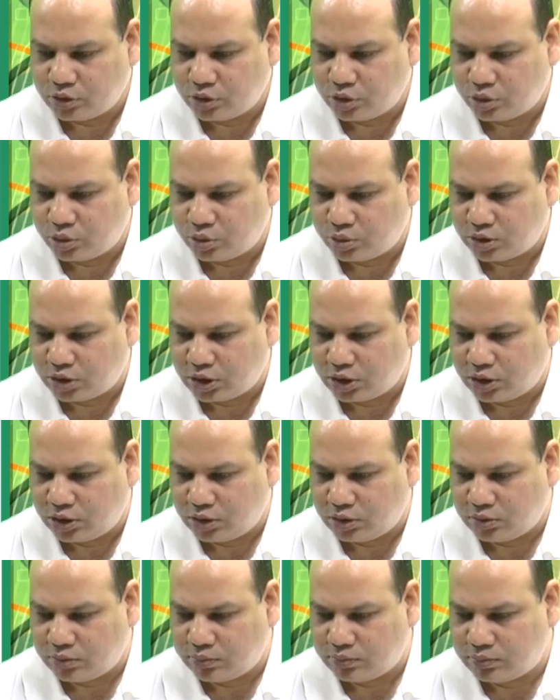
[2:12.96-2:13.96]

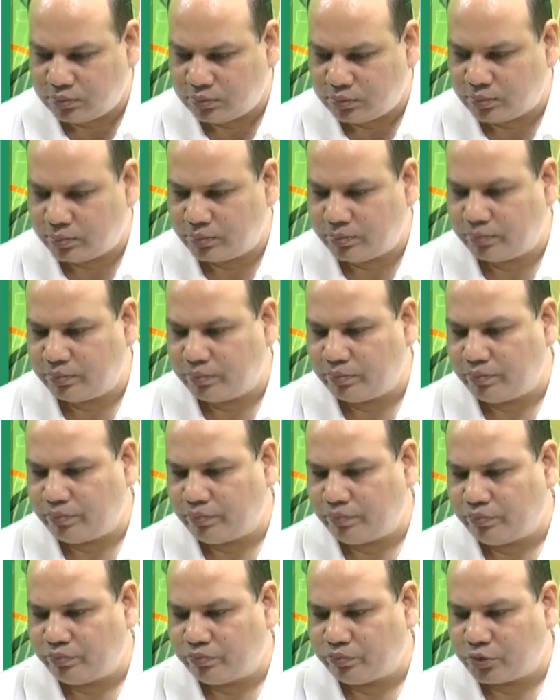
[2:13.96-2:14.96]
total
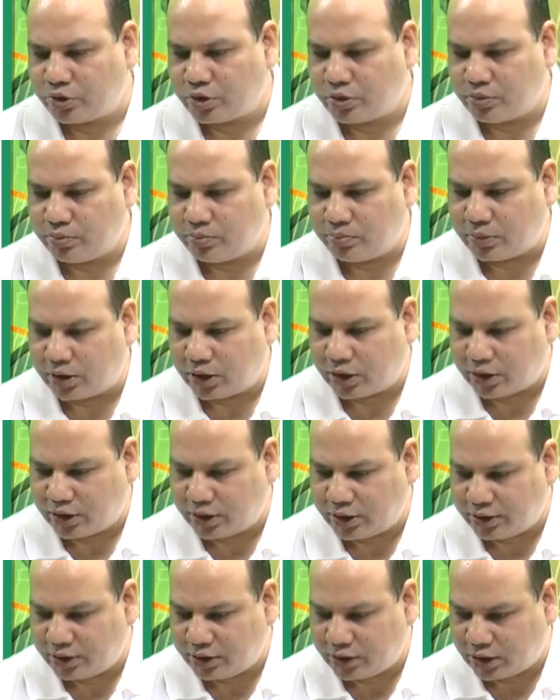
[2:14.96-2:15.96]

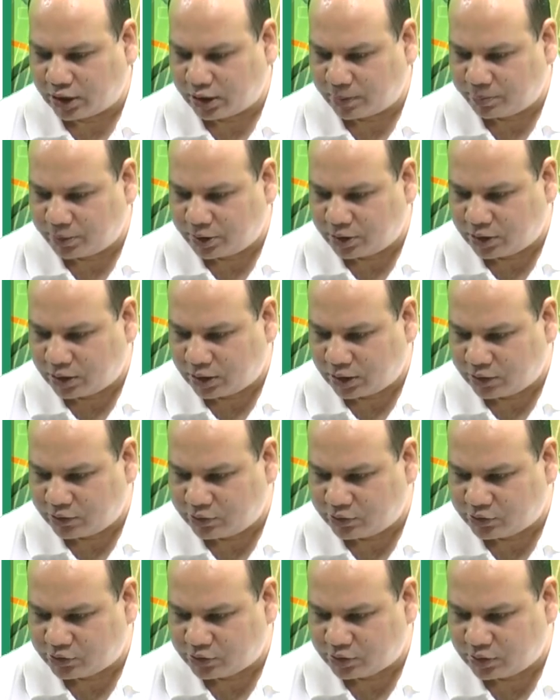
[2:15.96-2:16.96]
market
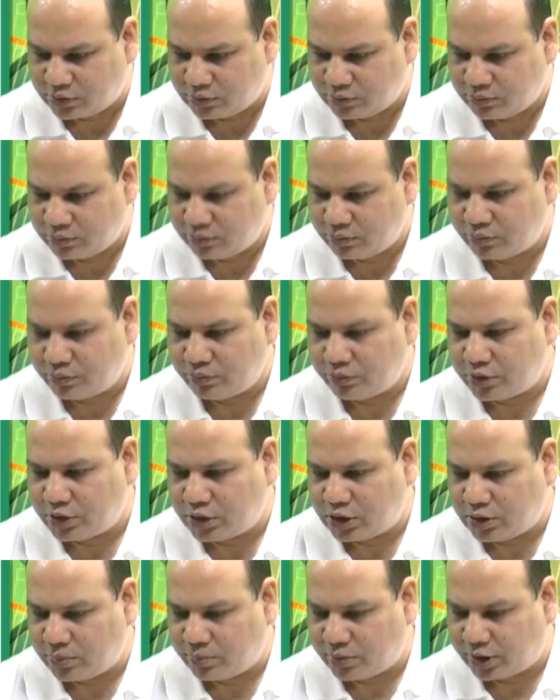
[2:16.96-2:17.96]
capitalization,
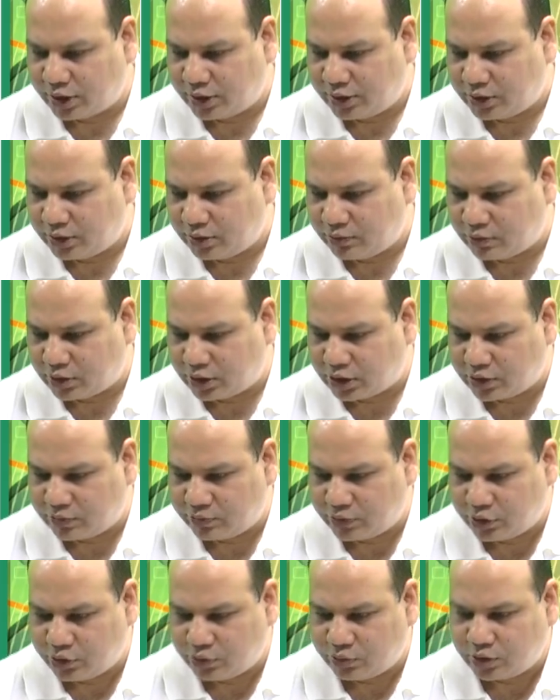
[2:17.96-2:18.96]
keep writing
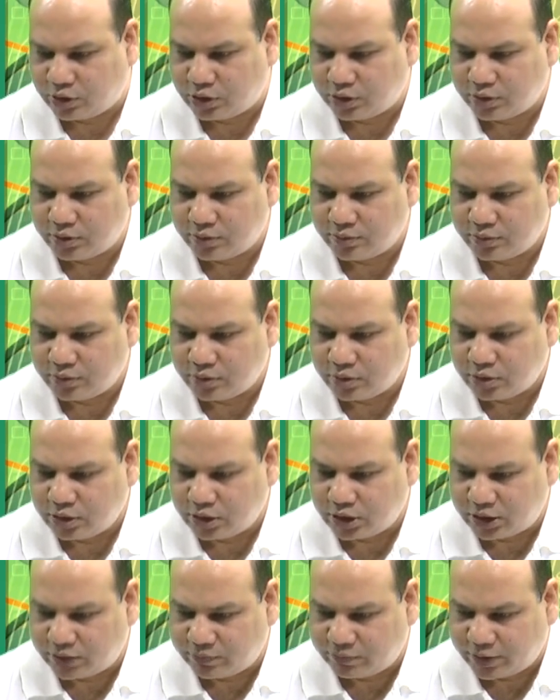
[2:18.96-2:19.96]
whatever you want,
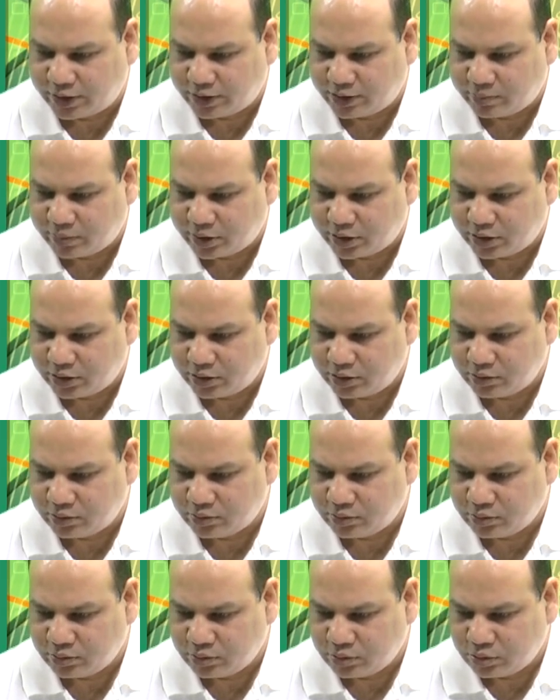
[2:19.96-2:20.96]
divide by
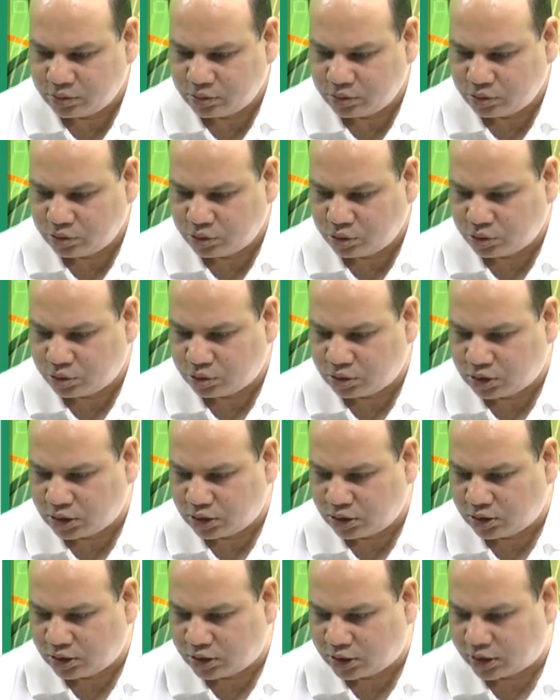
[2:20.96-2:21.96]

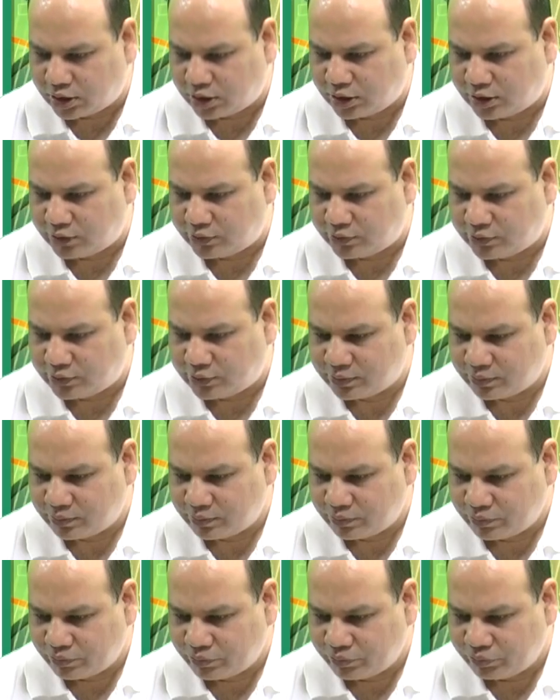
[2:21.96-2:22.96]
total earnings.
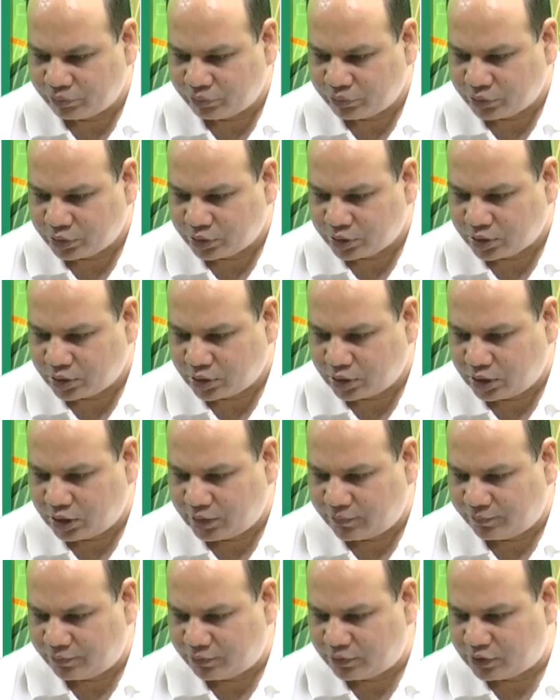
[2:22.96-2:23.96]

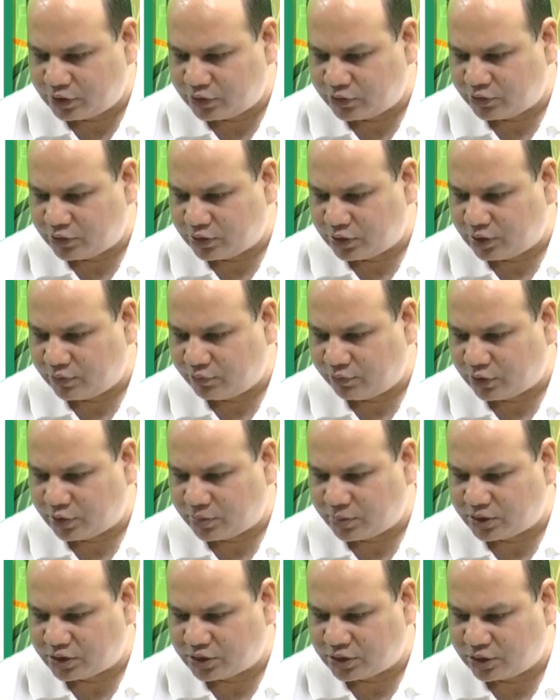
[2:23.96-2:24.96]
If this
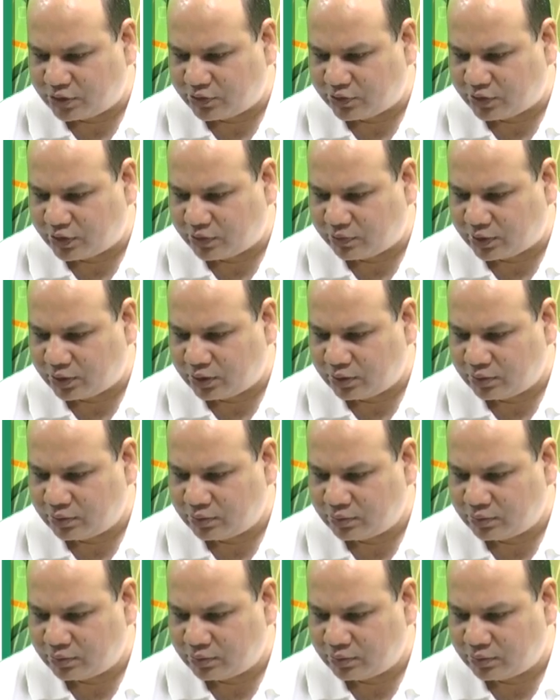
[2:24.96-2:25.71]
information is given,